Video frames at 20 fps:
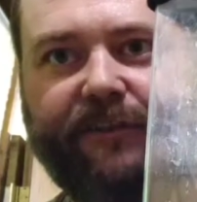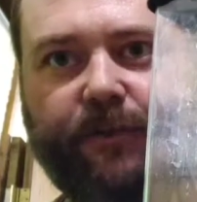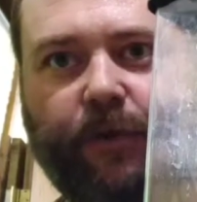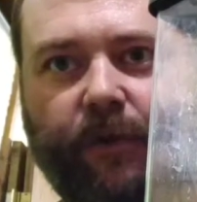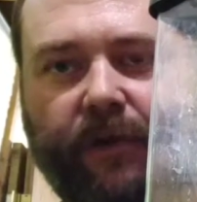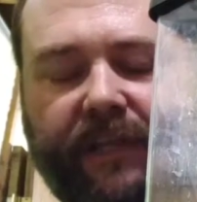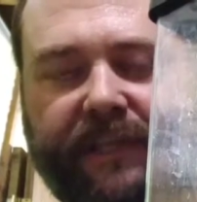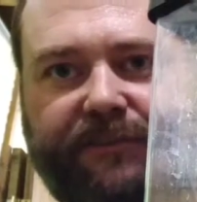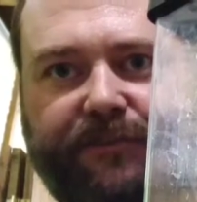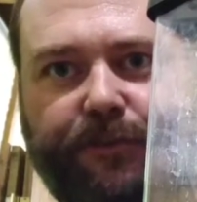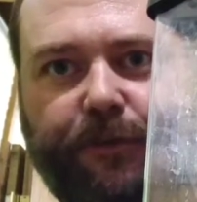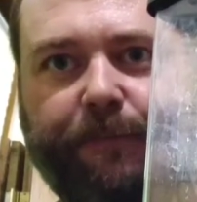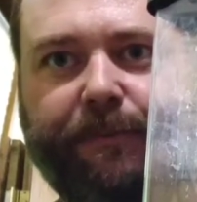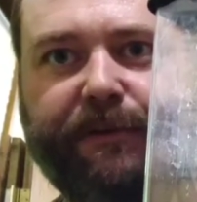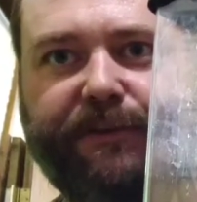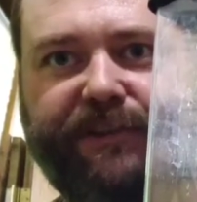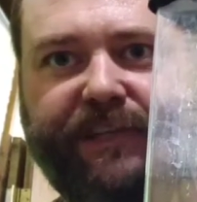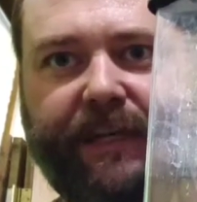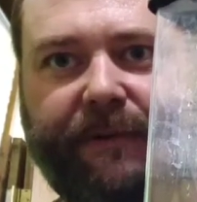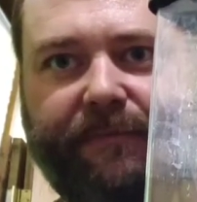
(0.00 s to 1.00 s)
soil is
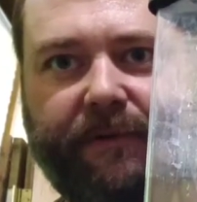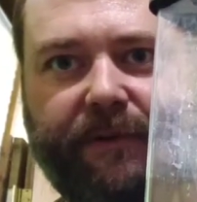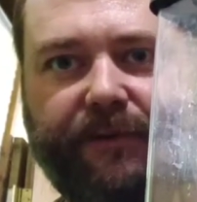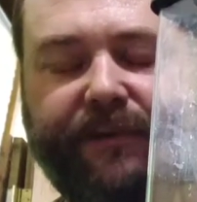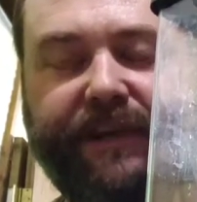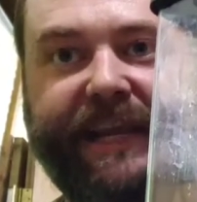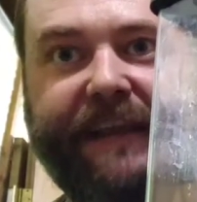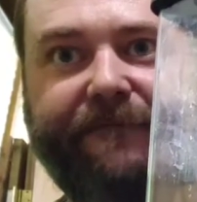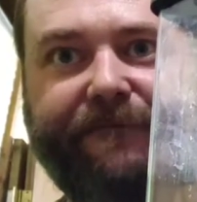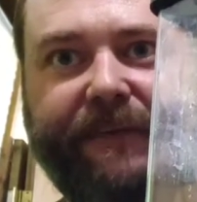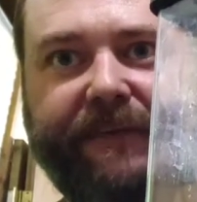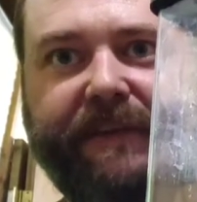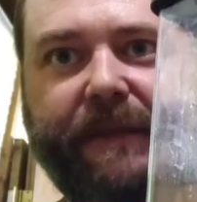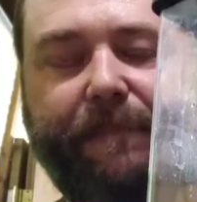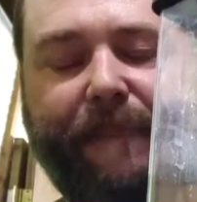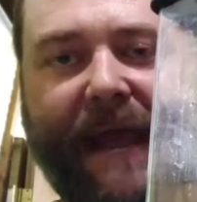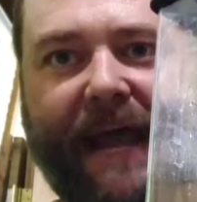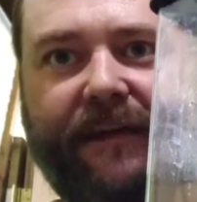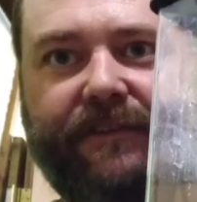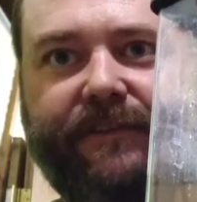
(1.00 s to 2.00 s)
super cheap. You can get 50
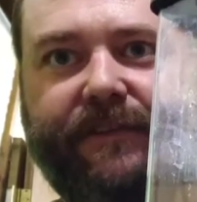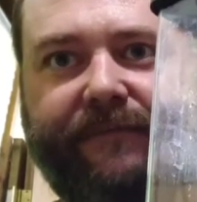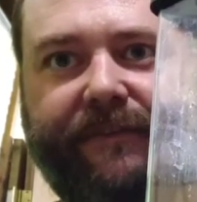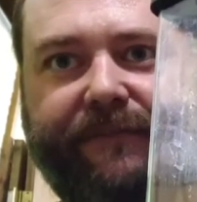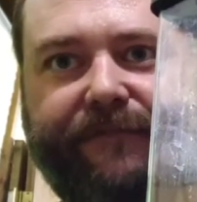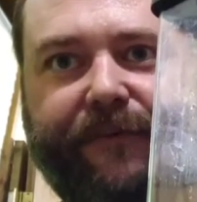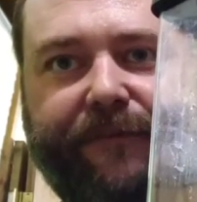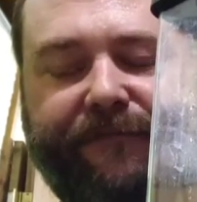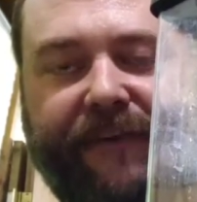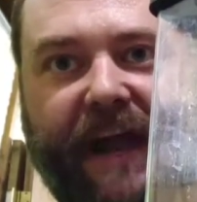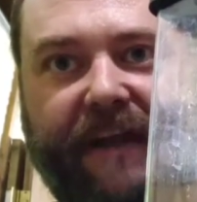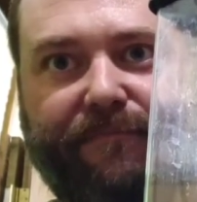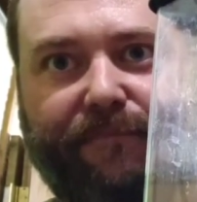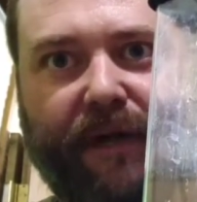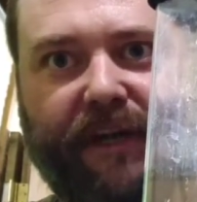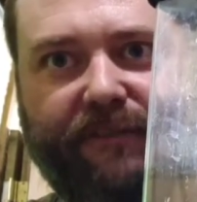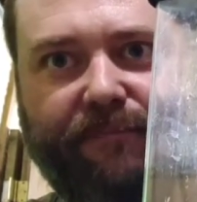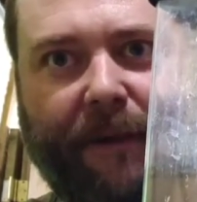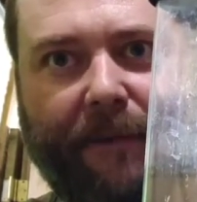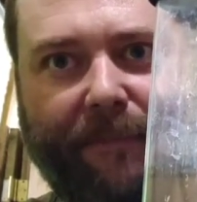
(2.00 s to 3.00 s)
pounds of it for
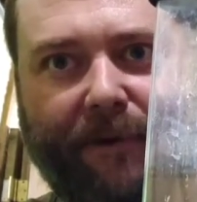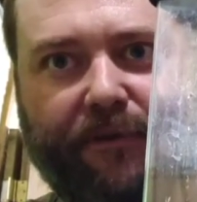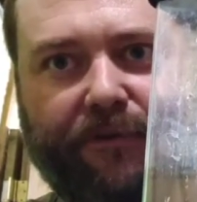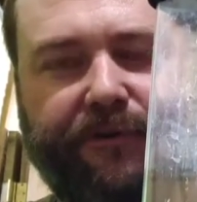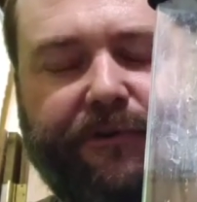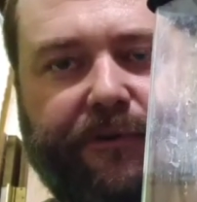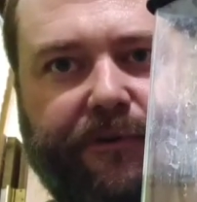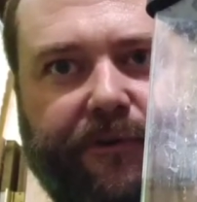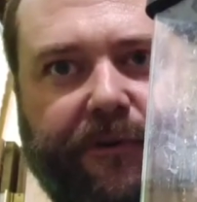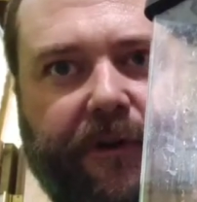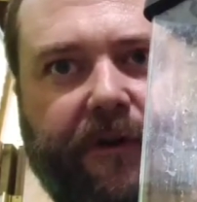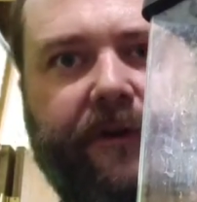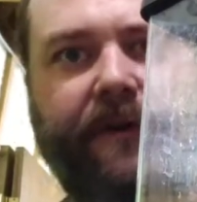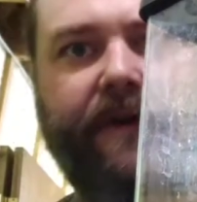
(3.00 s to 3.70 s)
$5 by Miracle-Gro.